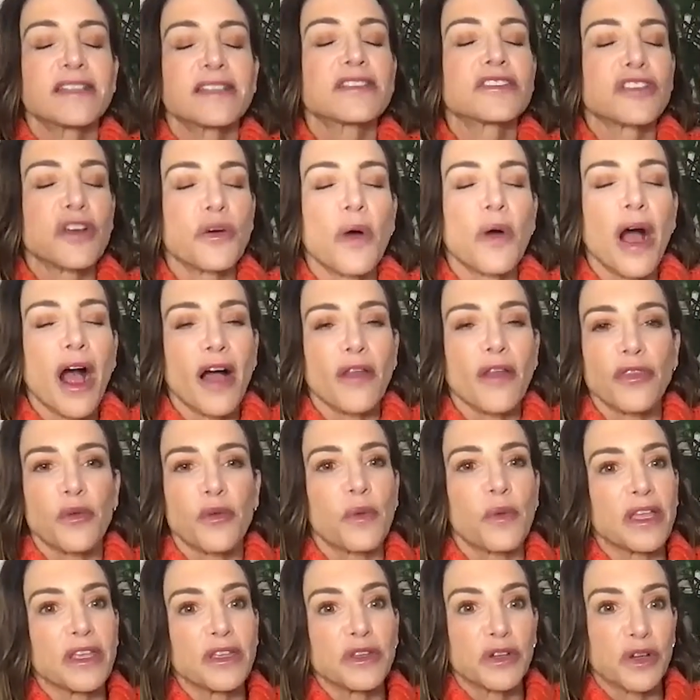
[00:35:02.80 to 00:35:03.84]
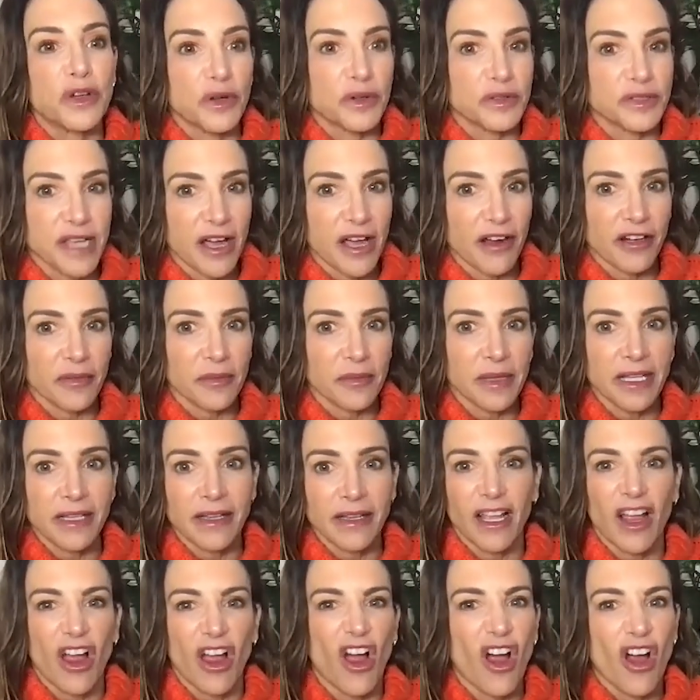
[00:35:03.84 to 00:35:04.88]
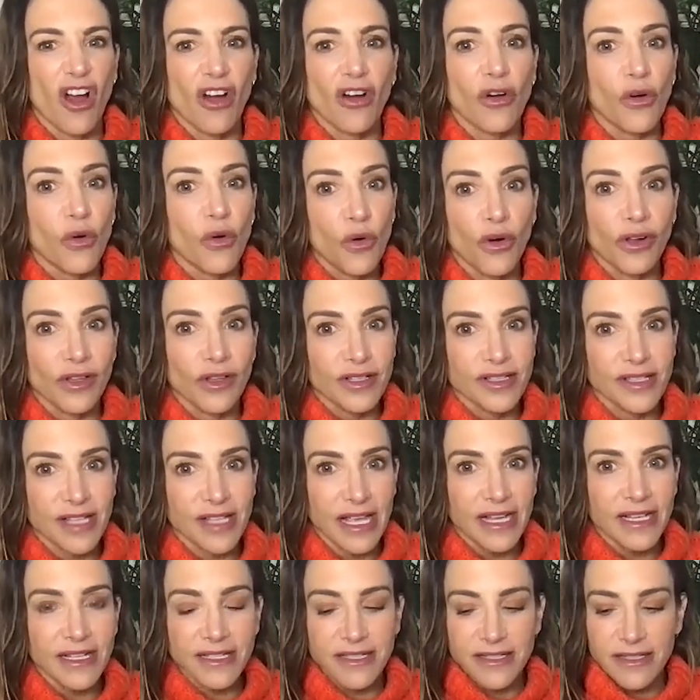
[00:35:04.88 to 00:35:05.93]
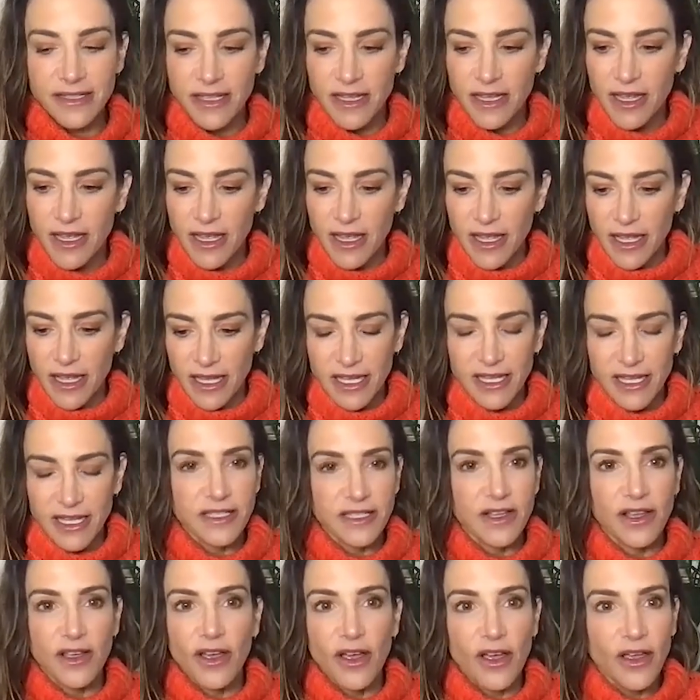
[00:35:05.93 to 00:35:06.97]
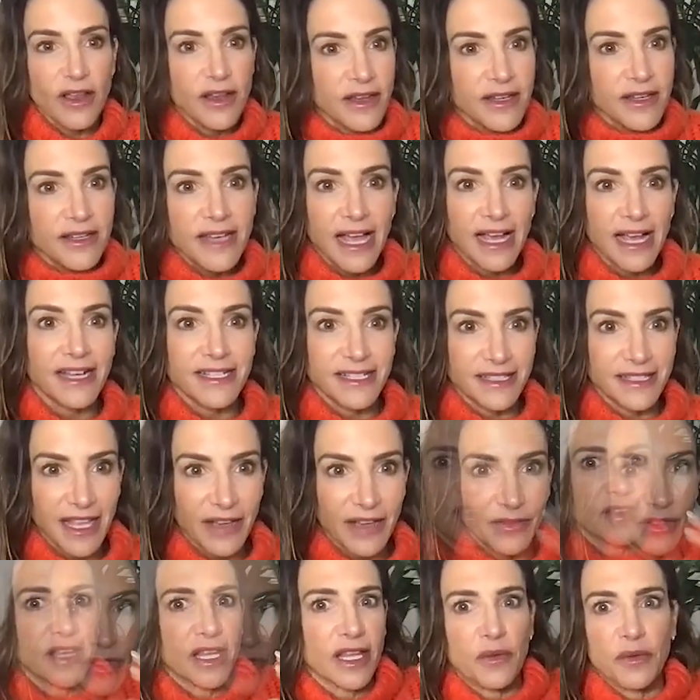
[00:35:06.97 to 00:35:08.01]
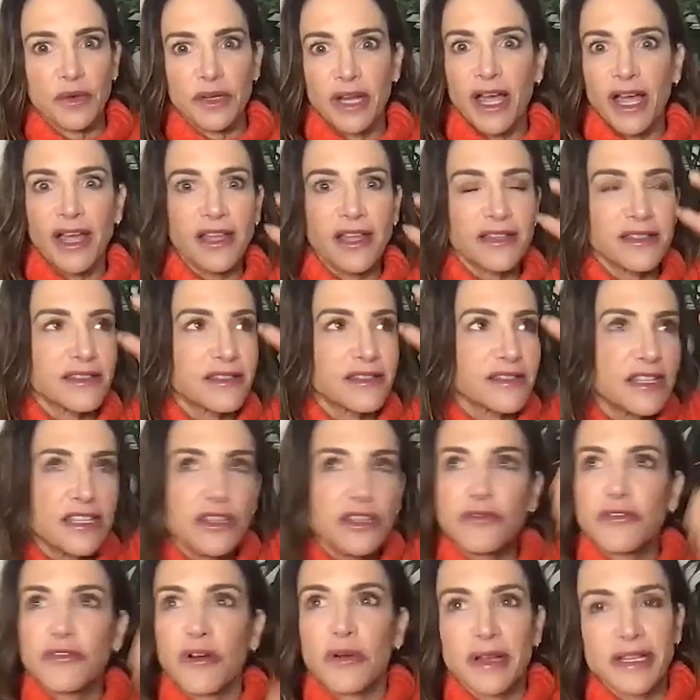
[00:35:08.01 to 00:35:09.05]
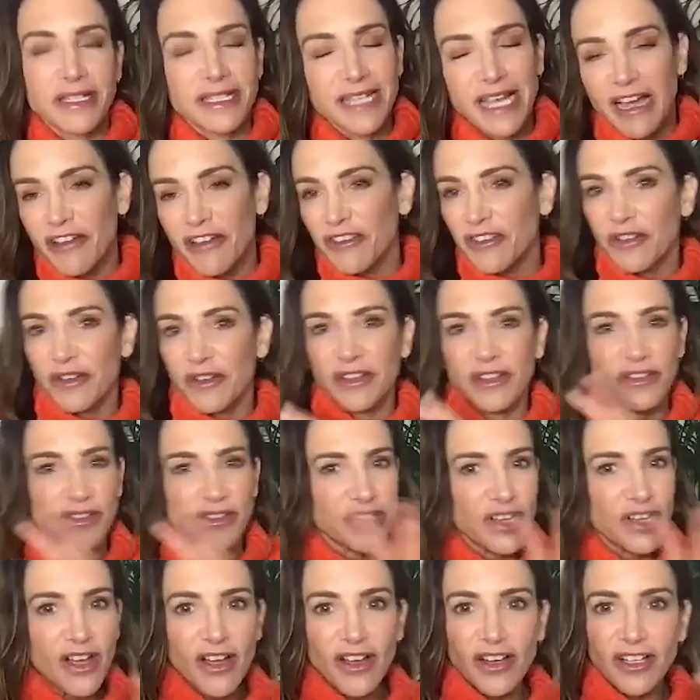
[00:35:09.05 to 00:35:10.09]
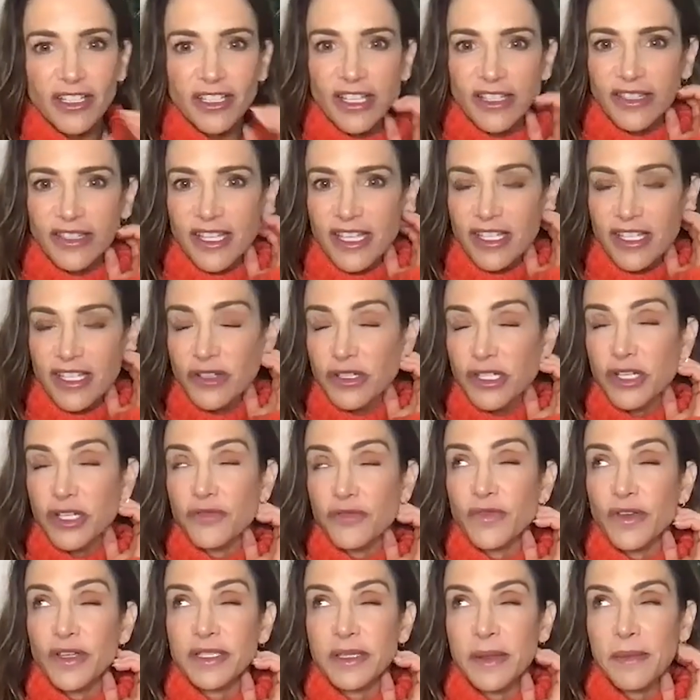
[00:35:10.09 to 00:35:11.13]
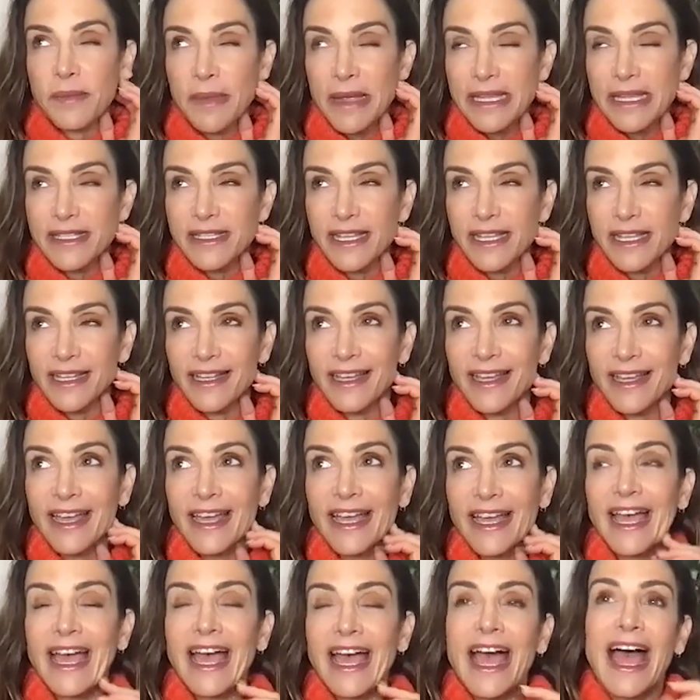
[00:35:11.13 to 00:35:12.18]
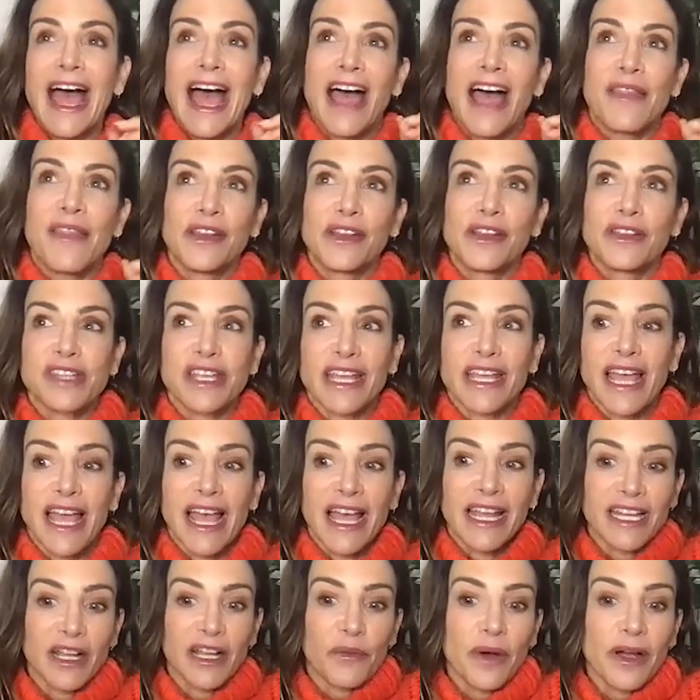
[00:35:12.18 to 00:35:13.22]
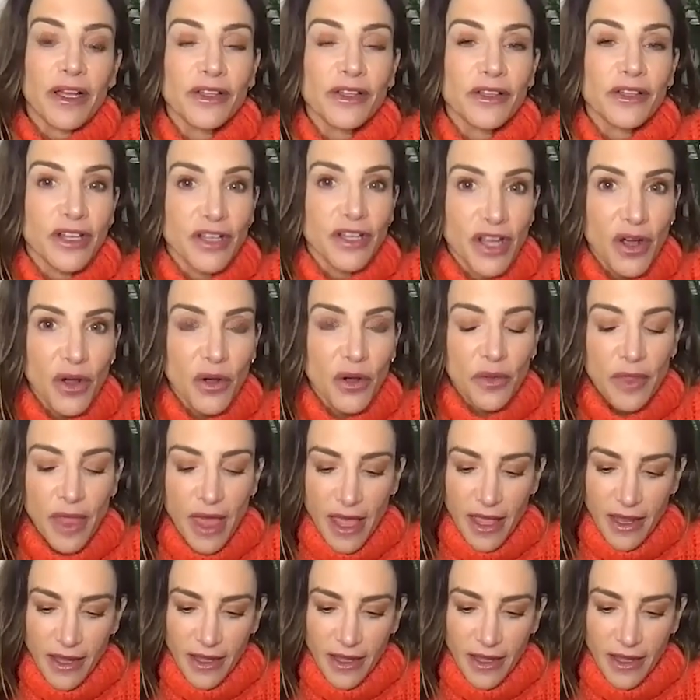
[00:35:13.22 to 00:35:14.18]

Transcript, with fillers: so hot the way you go down on me. Like our oral sex is next level. Like when I see you going down there and your tongue and the things you do feels amazing. And then you say, and I want you to know that